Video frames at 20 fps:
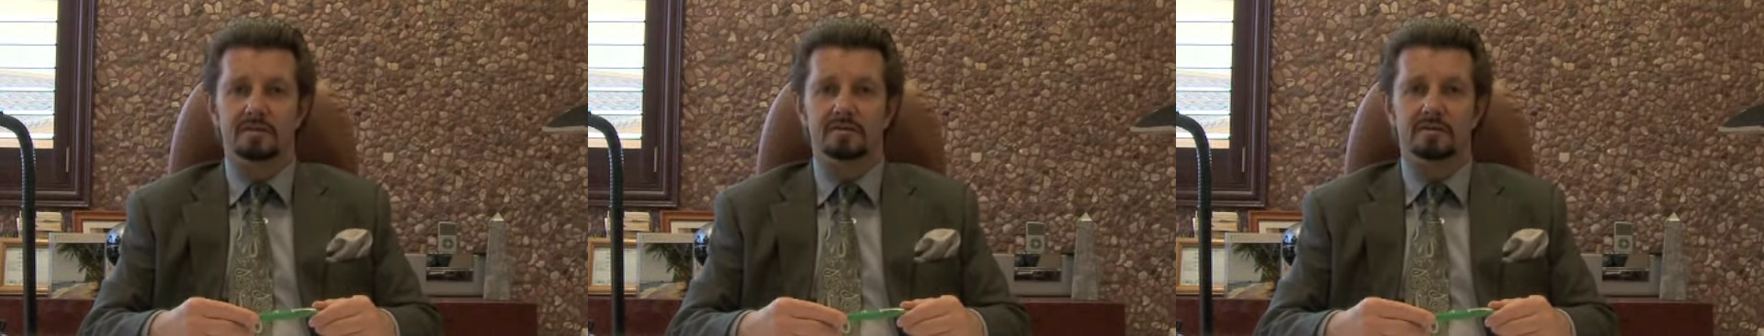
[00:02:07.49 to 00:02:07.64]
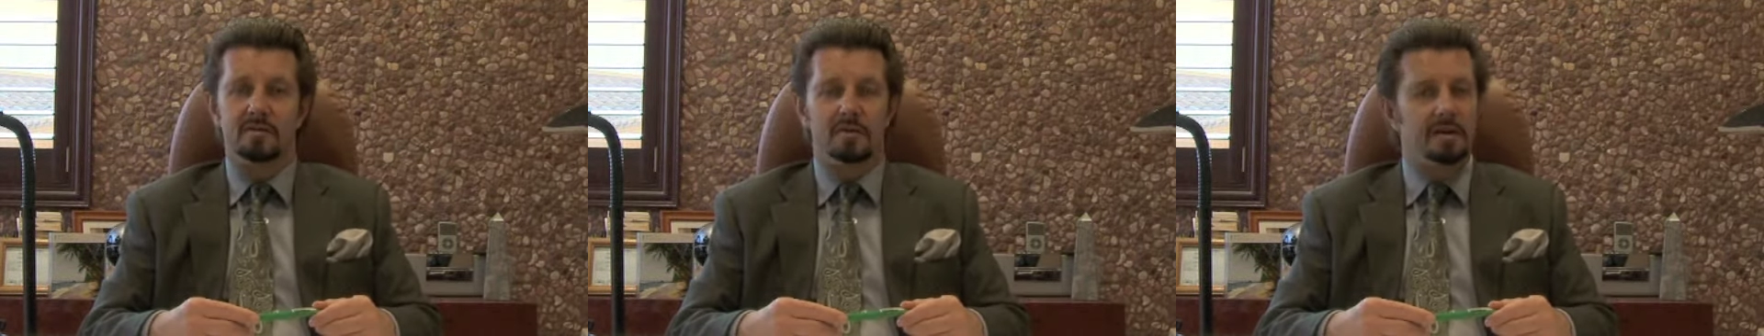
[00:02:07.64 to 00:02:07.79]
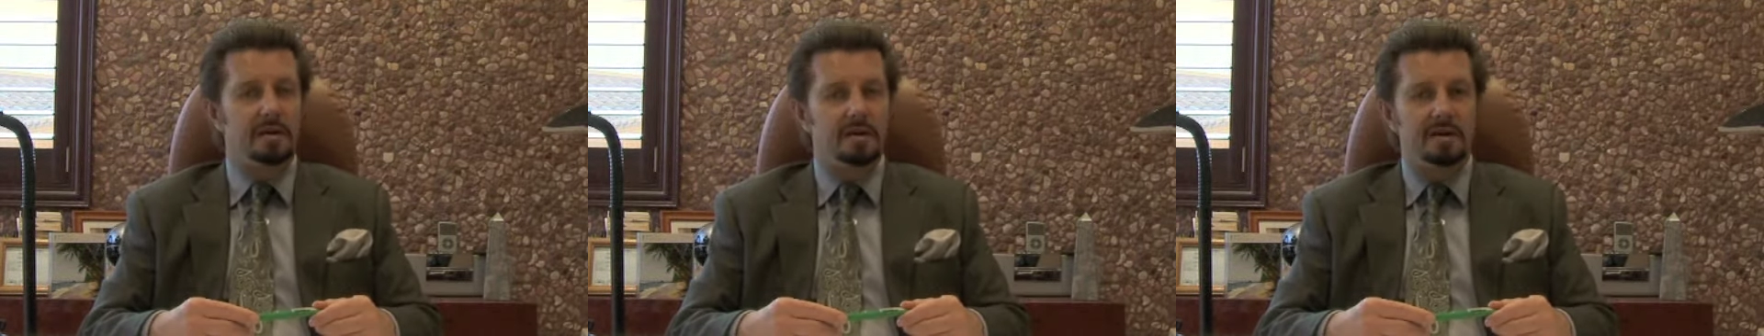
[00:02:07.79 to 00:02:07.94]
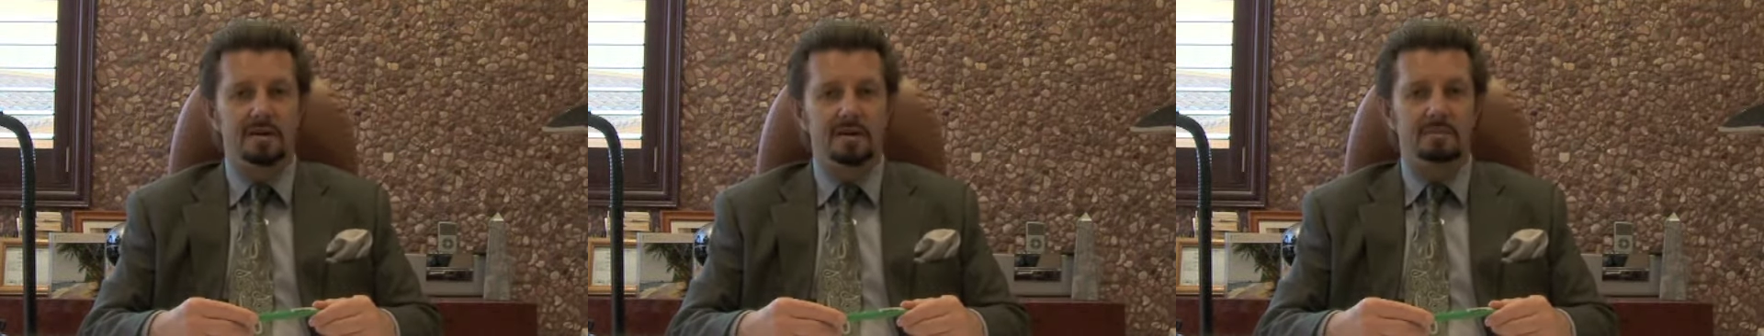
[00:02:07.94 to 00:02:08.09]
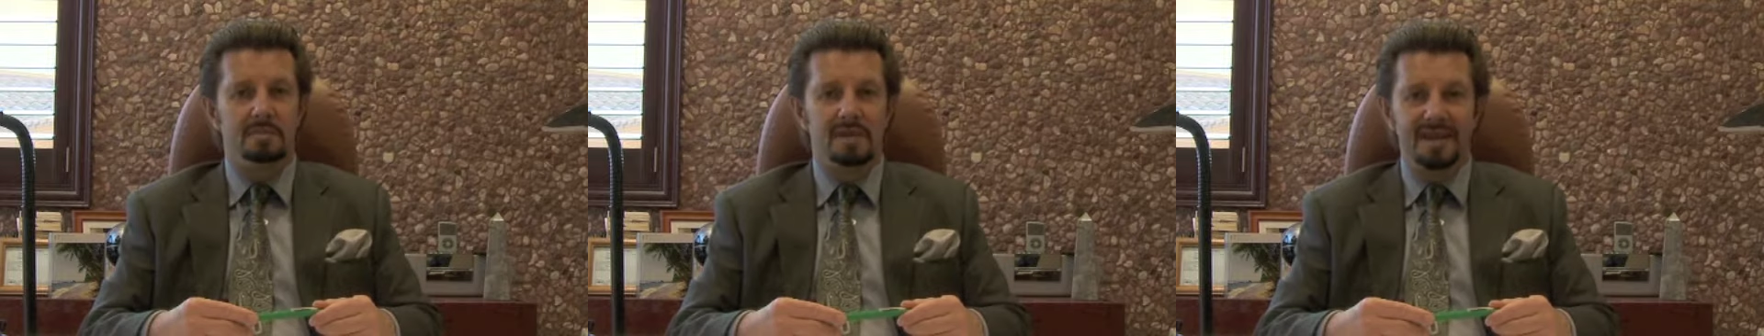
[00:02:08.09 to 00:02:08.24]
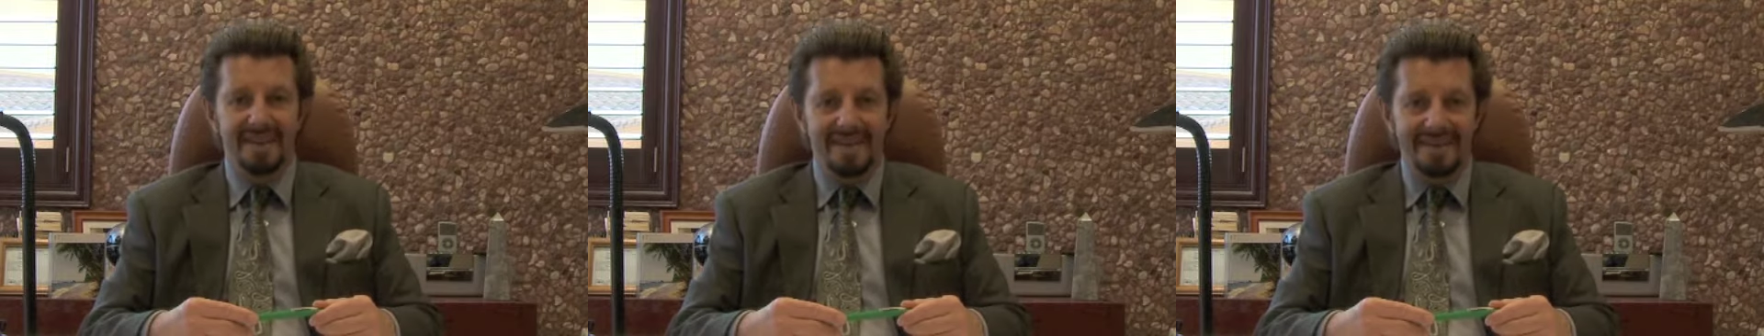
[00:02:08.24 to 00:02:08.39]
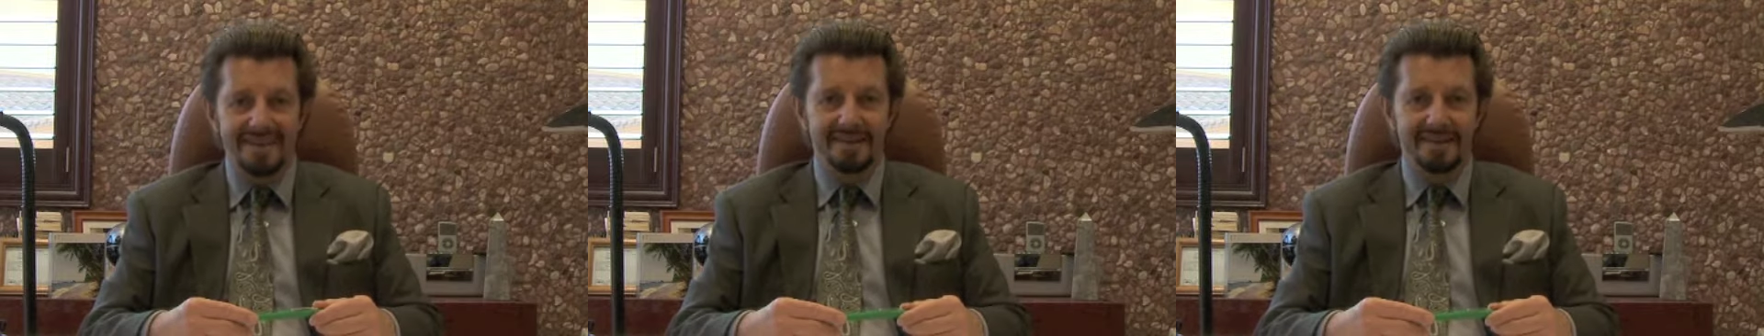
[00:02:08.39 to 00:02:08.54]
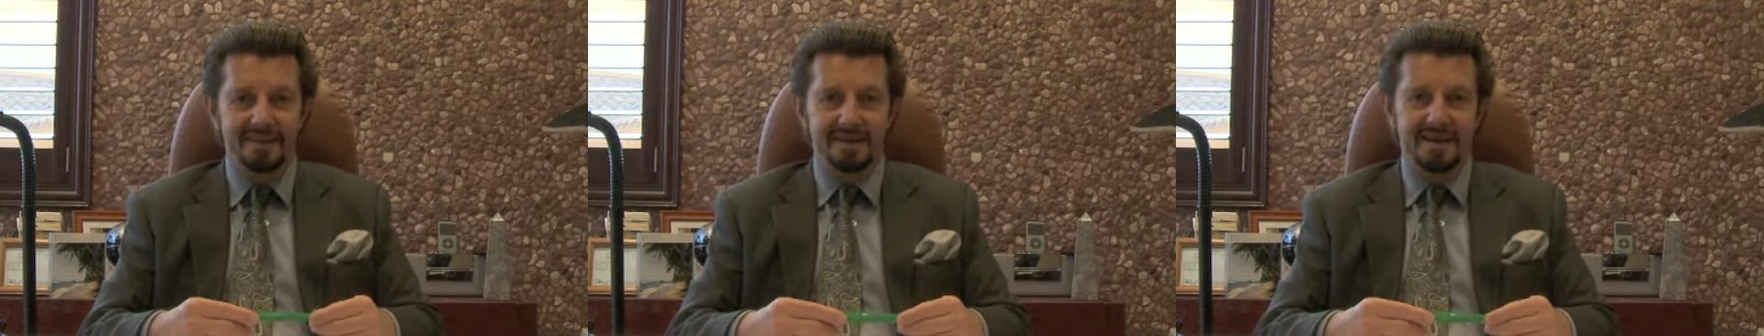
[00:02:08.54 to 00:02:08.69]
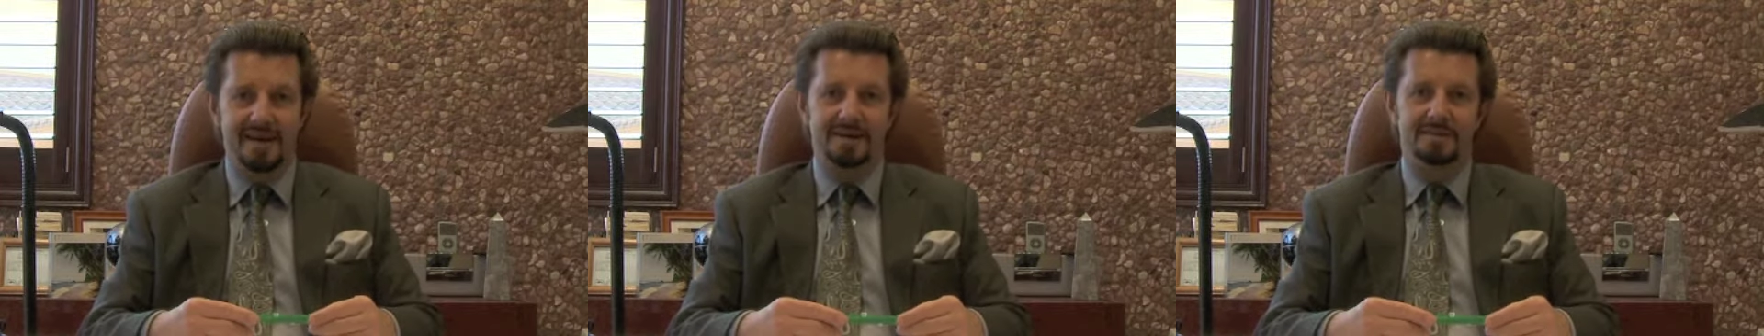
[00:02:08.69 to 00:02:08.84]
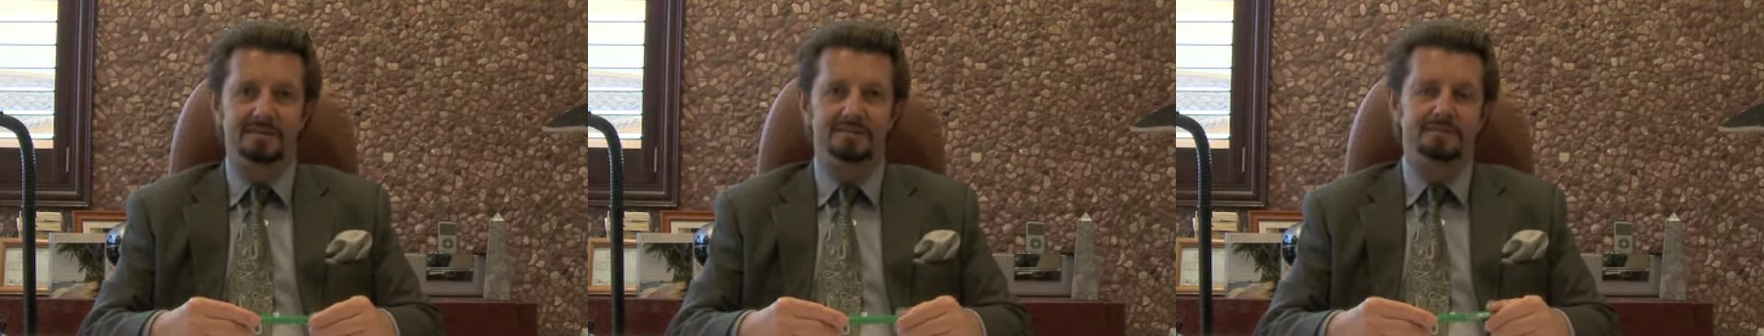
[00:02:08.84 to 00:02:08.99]
for millennia
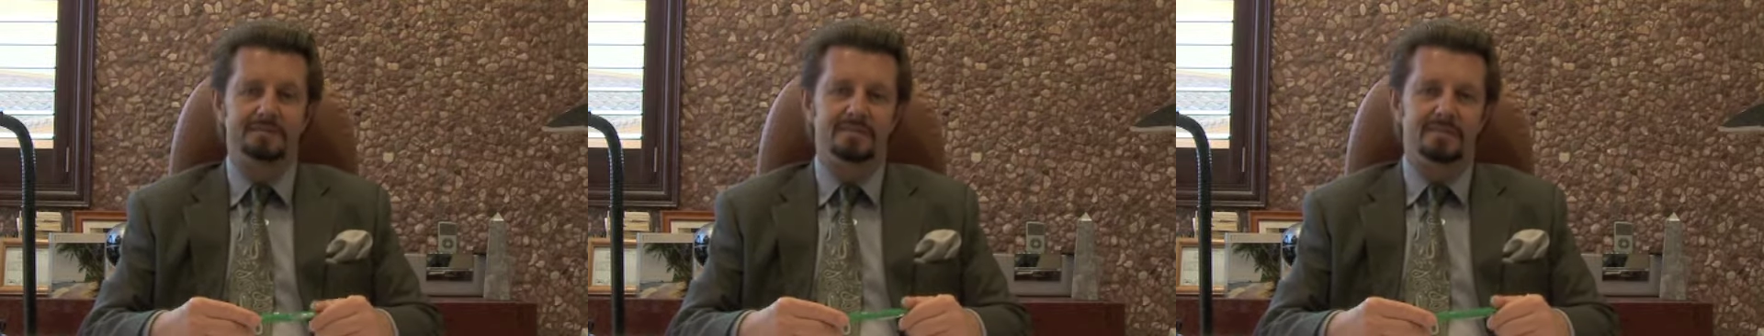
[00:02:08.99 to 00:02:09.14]
now.